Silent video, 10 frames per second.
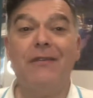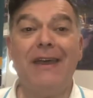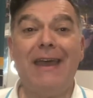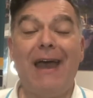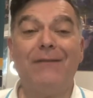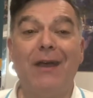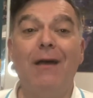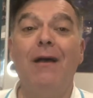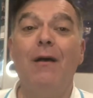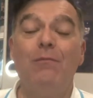you have
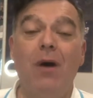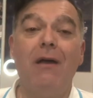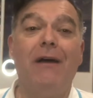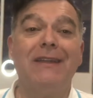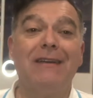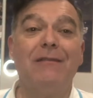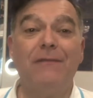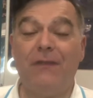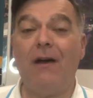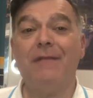it, my idea of
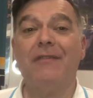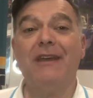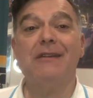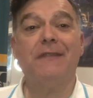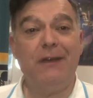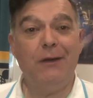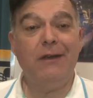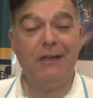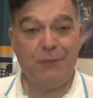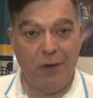5 things that you
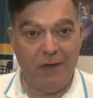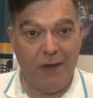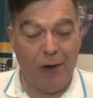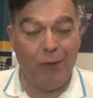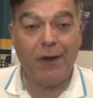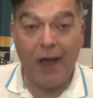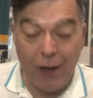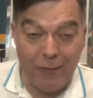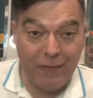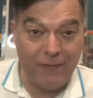need to put in the hold. I
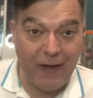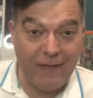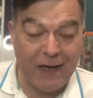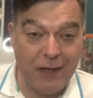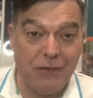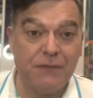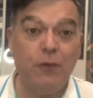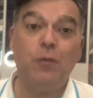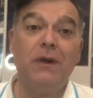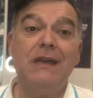hope you found that
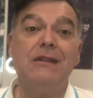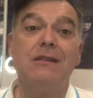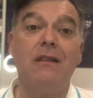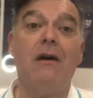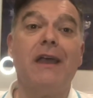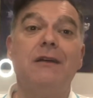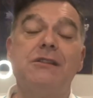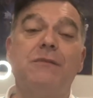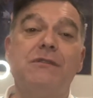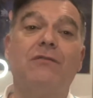useful. Please like
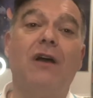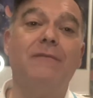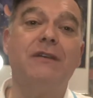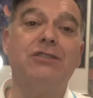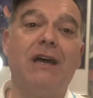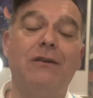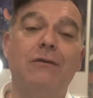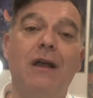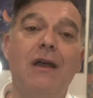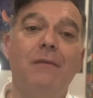and subscribe to the
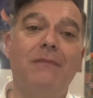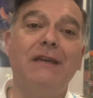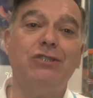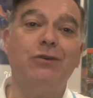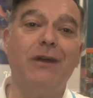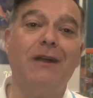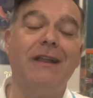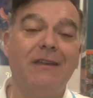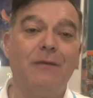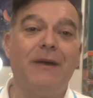channel. Make sure you
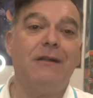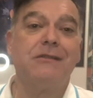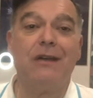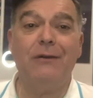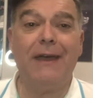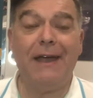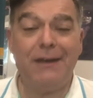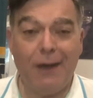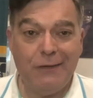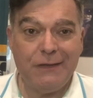click the bell so you get
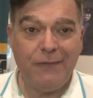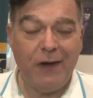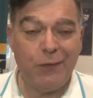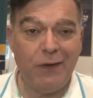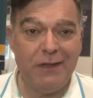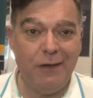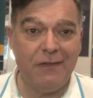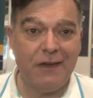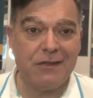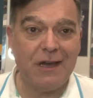notified when new
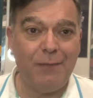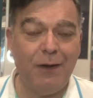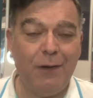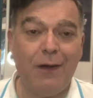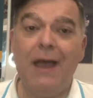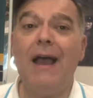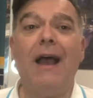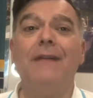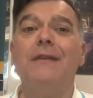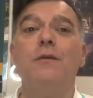things come along,
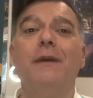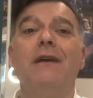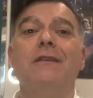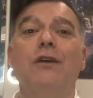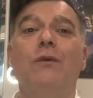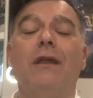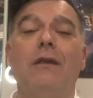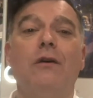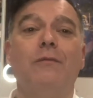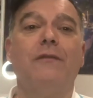and there'll be a new one
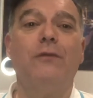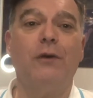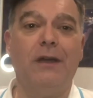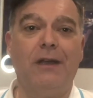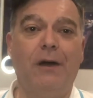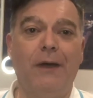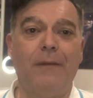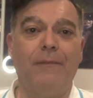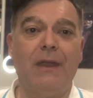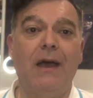along before you know
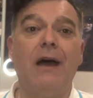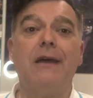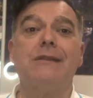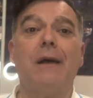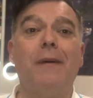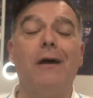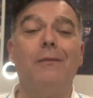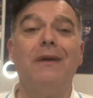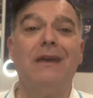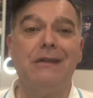it. And as our pal
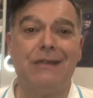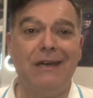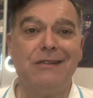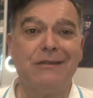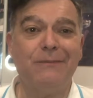Mickey says,